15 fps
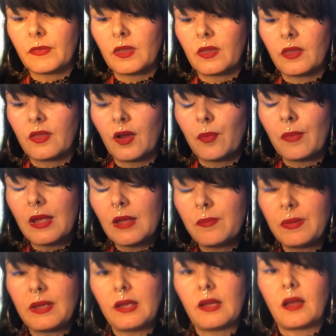there may
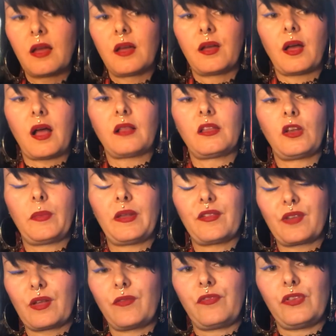be a little bit of
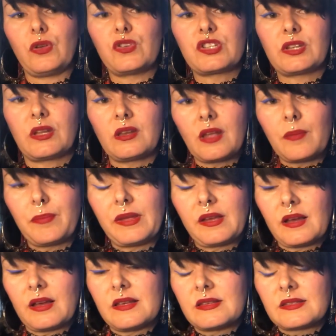confusion in it,
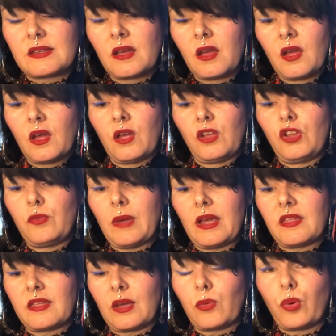because you may
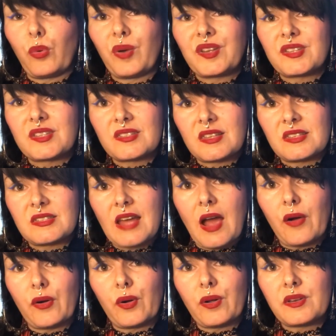think, well, what does this
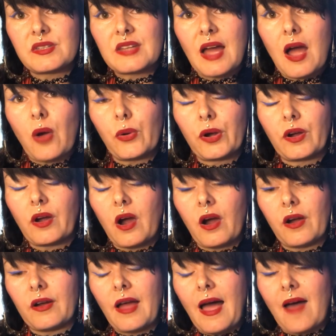tower
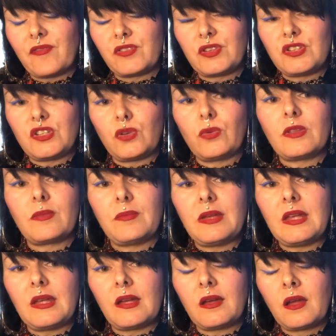card have to do with
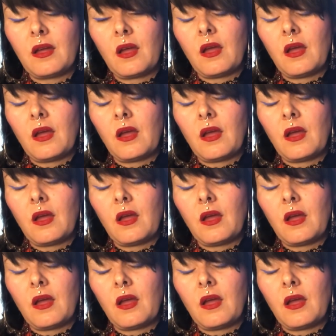me?